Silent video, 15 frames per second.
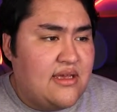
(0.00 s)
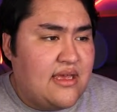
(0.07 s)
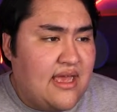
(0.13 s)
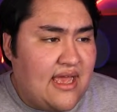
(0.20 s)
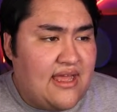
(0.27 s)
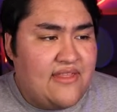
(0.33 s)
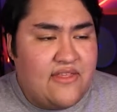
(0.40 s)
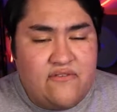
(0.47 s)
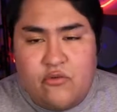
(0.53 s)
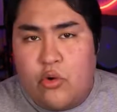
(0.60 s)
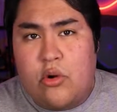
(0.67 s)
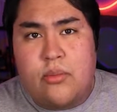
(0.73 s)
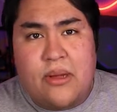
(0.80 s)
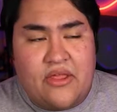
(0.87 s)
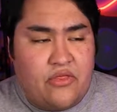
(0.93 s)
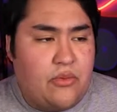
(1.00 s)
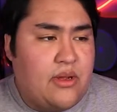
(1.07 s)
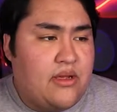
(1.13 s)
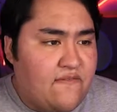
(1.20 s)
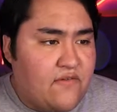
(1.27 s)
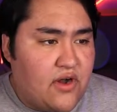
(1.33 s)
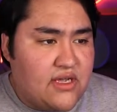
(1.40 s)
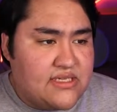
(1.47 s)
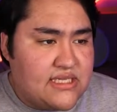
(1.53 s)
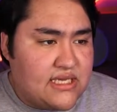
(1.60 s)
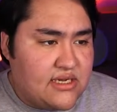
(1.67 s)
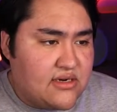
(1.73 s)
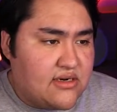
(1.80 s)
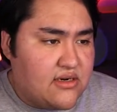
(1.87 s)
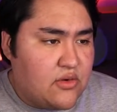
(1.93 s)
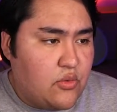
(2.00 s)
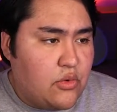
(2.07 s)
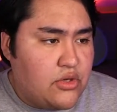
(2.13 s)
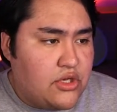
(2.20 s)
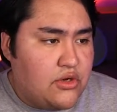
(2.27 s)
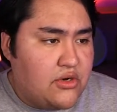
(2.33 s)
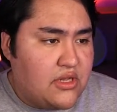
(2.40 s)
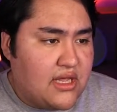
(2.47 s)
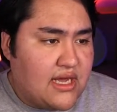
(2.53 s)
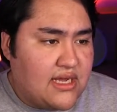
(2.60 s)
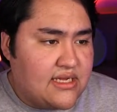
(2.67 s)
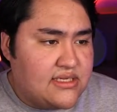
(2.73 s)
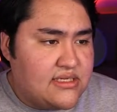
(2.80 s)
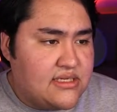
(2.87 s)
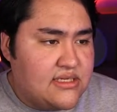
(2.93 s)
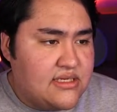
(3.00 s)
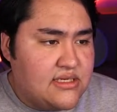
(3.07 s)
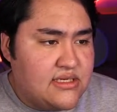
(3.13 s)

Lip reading: and the 4:3. For us here, we'll utilize